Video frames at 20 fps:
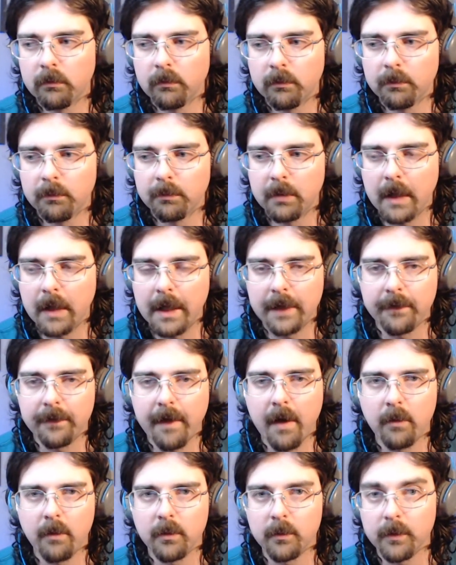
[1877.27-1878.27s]
playing
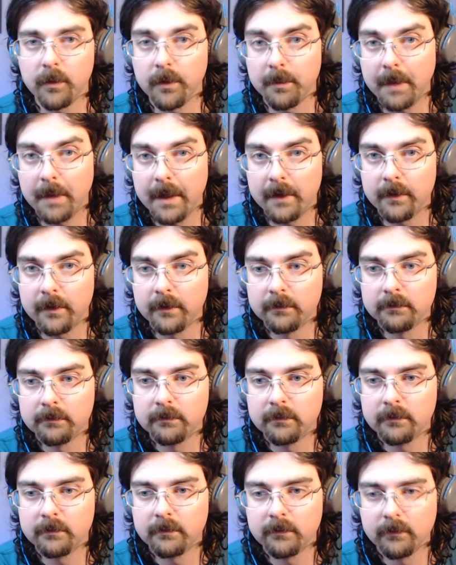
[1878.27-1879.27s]
that one with a band.
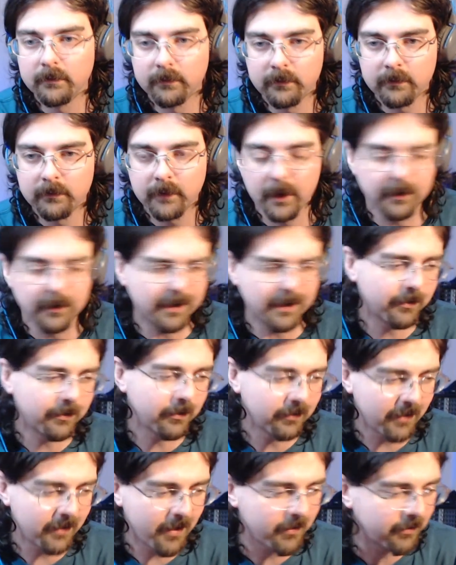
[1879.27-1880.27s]
Unless
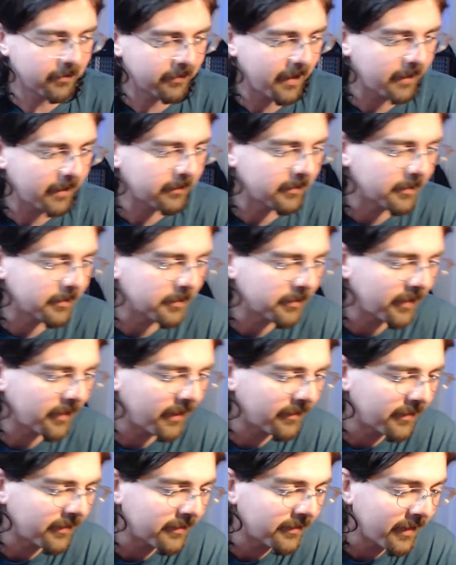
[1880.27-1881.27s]
there's another section, in which
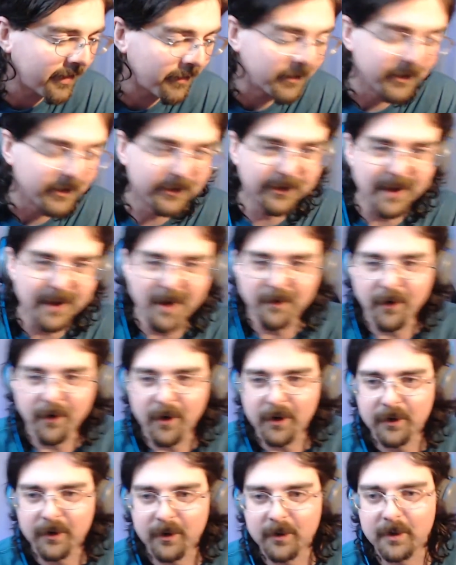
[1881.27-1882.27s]
case I just haven't listened that
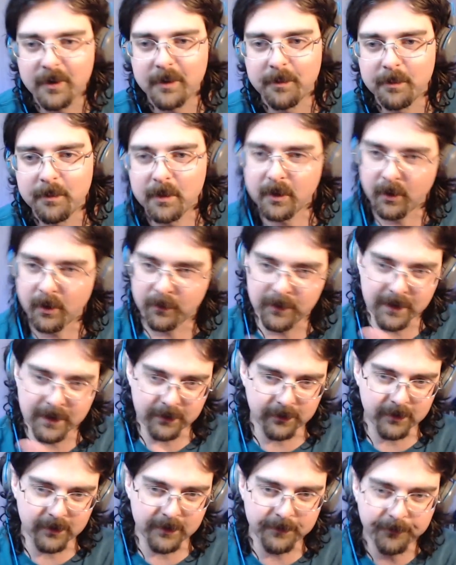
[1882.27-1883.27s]
far through it. But hopefully
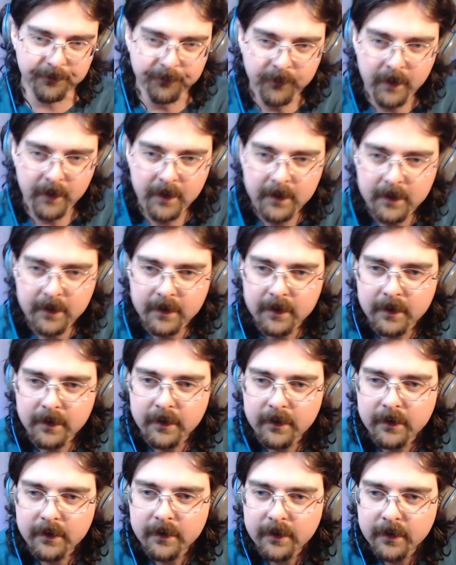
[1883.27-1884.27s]
that's good.
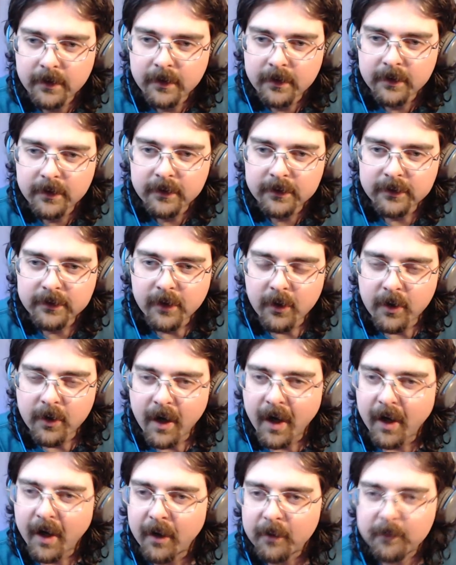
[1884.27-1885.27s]
So,
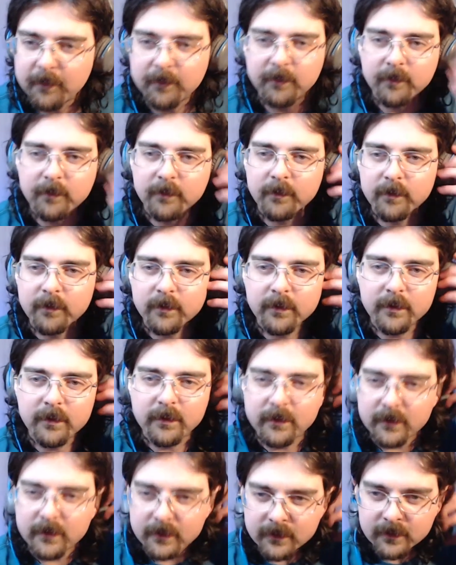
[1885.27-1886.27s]

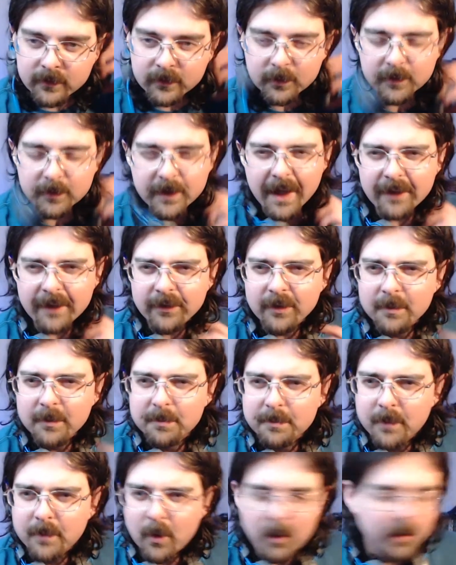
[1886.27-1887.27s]
so we've got some
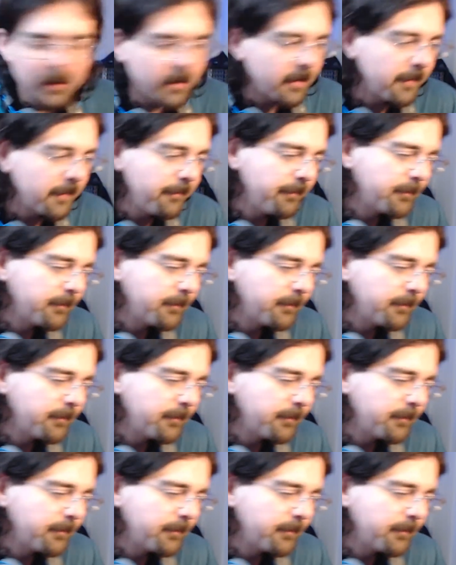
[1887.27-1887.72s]
more